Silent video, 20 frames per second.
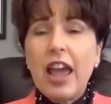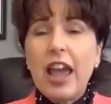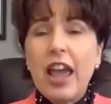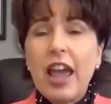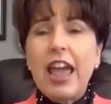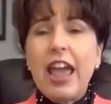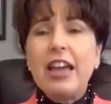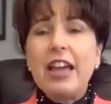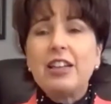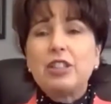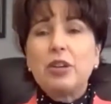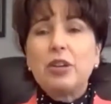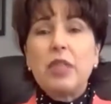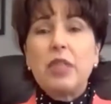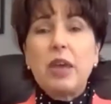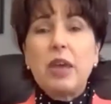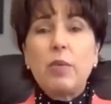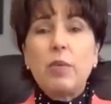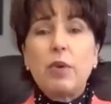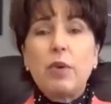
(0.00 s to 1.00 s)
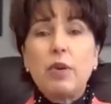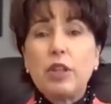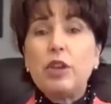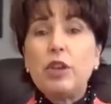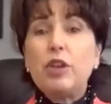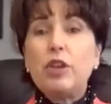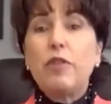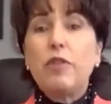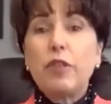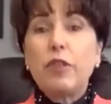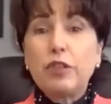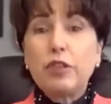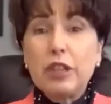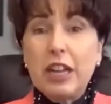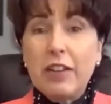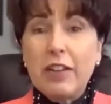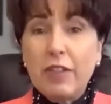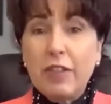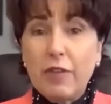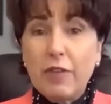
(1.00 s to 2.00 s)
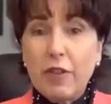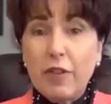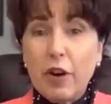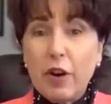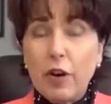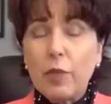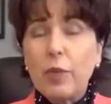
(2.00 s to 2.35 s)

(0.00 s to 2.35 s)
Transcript: And so they were the University of La Verne,